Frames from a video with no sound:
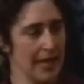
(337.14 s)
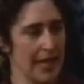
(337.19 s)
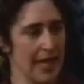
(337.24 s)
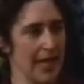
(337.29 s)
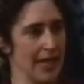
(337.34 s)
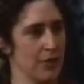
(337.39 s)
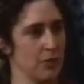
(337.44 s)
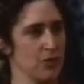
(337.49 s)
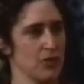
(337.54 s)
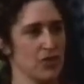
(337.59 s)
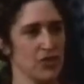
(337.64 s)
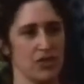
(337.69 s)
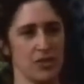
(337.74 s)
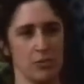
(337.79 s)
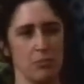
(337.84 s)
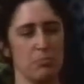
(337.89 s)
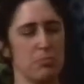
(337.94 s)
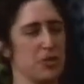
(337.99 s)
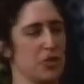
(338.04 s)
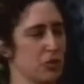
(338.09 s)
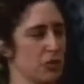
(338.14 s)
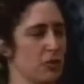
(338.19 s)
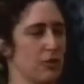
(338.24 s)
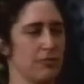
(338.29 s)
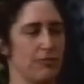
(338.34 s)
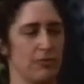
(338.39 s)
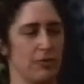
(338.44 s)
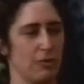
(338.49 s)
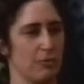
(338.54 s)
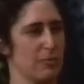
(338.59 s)
And it was just a
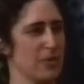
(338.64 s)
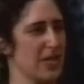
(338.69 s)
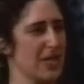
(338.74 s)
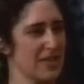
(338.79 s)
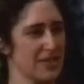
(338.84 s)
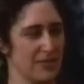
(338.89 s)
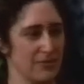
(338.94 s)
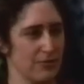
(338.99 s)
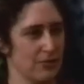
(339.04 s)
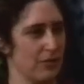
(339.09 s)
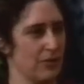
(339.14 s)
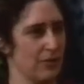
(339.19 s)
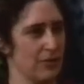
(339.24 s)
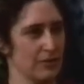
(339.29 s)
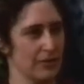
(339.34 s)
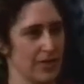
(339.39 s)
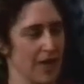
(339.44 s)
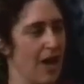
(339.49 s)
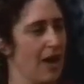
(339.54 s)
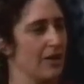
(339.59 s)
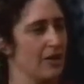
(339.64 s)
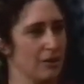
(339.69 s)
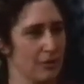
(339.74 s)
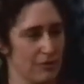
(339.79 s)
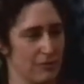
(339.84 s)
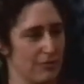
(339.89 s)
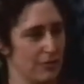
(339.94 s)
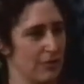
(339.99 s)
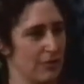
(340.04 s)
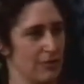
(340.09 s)
beautiful, peaceful,
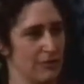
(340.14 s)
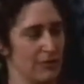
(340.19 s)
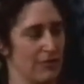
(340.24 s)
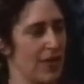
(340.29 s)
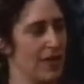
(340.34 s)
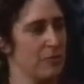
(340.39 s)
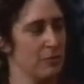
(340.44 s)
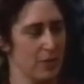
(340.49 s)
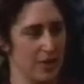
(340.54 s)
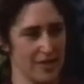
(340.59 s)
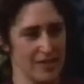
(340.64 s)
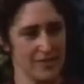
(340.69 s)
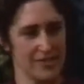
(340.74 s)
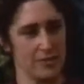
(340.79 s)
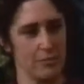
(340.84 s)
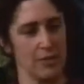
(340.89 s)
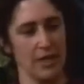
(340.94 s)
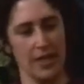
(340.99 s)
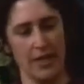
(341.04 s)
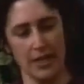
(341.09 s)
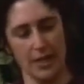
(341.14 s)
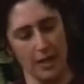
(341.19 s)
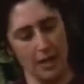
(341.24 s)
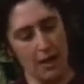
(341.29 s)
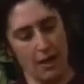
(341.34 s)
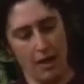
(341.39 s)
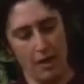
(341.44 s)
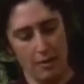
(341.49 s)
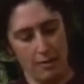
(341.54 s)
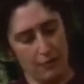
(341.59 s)
colorful, fun place to be.
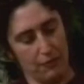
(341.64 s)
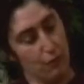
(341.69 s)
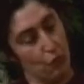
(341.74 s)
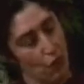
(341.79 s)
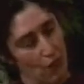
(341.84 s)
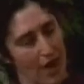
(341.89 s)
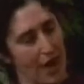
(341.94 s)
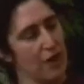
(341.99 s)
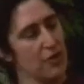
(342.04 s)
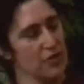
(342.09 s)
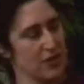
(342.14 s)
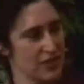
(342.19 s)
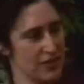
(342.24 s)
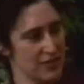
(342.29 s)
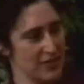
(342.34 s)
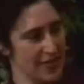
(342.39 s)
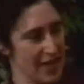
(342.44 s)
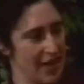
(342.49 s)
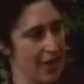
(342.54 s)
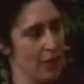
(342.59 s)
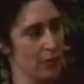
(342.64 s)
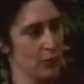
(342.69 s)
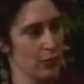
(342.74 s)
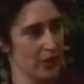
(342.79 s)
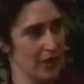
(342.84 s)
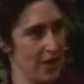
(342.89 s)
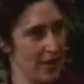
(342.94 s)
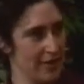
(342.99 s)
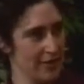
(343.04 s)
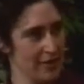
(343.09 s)
4 houses down, we
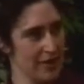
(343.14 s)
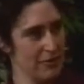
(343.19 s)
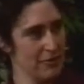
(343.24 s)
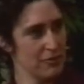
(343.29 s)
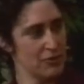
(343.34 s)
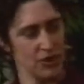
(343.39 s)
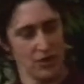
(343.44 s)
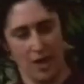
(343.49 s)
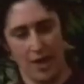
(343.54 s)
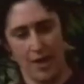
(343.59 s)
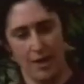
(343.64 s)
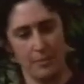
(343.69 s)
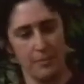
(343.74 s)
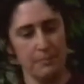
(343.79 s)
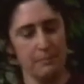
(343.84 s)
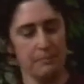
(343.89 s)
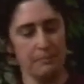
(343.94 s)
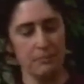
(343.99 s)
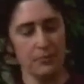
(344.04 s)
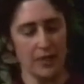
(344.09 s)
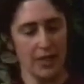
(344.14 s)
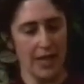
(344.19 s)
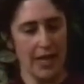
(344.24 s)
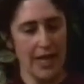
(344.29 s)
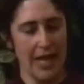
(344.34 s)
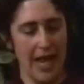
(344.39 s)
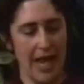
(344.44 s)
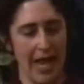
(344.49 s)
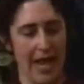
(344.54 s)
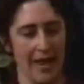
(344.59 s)
got another job,
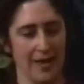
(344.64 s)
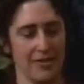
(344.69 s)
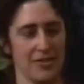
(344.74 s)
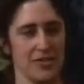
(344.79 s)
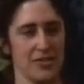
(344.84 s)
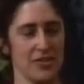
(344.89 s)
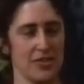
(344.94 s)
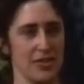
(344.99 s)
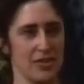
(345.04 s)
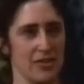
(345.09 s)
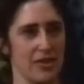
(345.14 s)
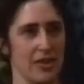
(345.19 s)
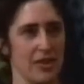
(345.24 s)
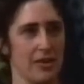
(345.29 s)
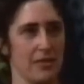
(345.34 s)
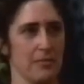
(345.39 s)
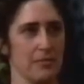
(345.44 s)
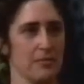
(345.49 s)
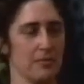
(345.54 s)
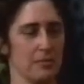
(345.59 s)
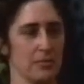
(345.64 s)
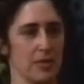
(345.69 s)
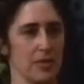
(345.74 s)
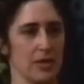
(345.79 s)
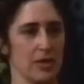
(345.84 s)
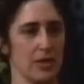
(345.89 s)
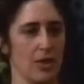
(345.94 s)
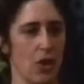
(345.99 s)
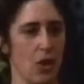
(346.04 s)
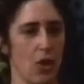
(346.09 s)
and the
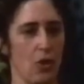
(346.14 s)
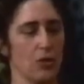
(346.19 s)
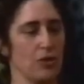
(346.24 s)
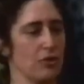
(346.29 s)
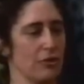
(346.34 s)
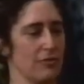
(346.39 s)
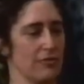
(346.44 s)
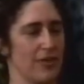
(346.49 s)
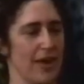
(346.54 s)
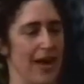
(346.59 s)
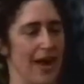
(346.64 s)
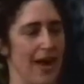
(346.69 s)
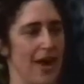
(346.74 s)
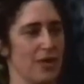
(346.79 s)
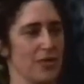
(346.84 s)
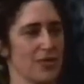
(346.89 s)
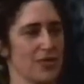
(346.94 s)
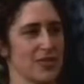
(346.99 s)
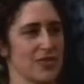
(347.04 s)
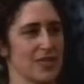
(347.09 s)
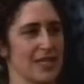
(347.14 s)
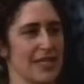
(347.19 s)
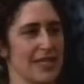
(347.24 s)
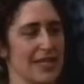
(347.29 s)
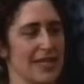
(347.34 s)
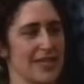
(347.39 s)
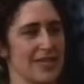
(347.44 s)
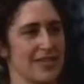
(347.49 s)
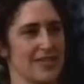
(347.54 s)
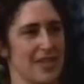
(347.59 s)
owner of the house
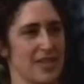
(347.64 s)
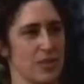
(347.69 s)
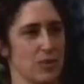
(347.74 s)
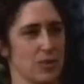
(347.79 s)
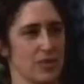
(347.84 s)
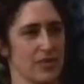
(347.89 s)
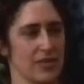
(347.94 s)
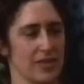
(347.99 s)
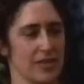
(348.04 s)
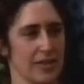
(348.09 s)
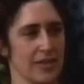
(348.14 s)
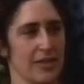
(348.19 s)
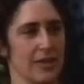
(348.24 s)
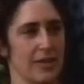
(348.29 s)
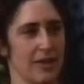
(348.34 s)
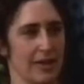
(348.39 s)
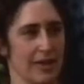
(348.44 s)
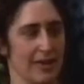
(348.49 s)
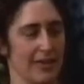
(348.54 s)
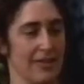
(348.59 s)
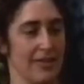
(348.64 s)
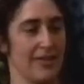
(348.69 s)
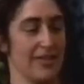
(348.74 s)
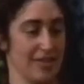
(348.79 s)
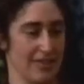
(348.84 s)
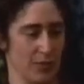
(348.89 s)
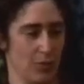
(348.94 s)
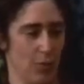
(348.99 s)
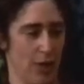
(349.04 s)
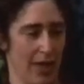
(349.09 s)
said to us,
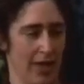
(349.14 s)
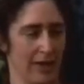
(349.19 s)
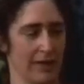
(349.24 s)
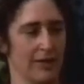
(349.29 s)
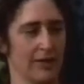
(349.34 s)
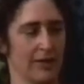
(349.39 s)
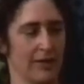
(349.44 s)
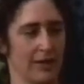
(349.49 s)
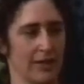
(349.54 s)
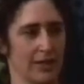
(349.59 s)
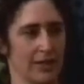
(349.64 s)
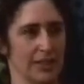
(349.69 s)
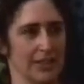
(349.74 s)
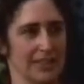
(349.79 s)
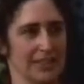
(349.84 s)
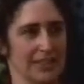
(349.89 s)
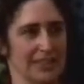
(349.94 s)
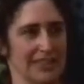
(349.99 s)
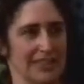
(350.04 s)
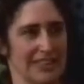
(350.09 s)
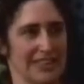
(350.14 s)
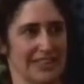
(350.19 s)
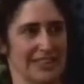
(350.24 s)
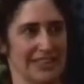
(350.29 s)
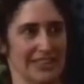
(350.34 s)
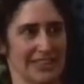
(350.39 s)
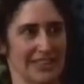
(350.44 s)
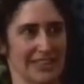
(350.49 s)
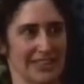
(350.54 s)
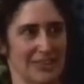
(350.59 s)
"This way, this
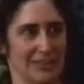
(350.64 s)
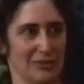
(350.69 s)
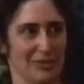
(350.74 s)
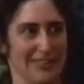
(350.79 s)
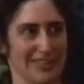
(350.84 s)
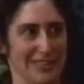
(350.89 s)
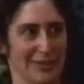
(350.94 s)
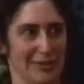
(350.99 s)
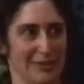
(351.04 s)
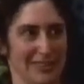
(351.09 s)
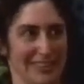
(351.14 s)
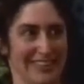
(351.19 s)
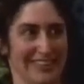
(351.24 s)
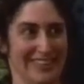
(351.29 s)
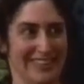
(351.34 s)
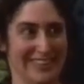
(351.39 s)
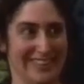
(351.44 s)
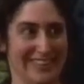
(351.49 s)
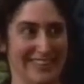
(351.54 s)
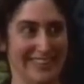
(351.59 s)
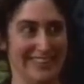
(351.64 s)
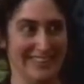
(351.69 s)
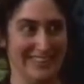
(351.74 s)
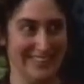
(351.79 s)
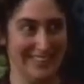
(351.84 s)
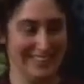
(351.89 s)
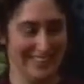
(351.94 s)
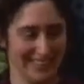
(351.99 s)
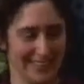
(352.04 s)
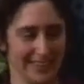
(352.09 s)
garden drives me
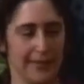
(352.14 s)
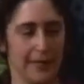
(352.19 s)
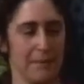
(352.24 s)
insane."